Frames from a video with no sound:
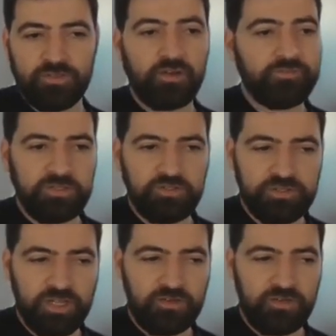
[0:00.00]

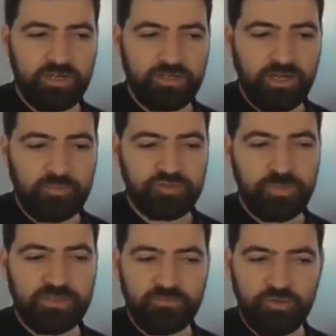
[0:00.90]
newsletter and the
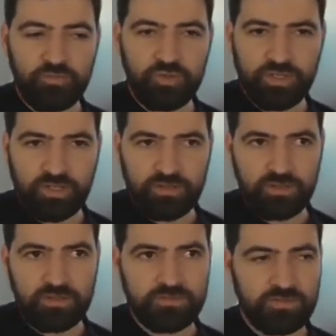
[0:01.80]
perspective you bring into
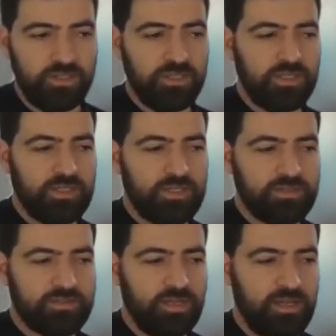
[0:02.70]
this,
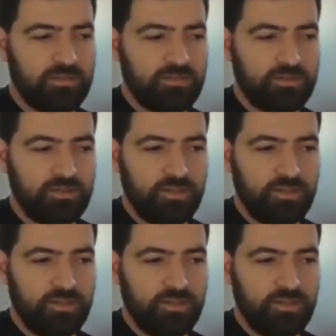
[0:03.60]
is that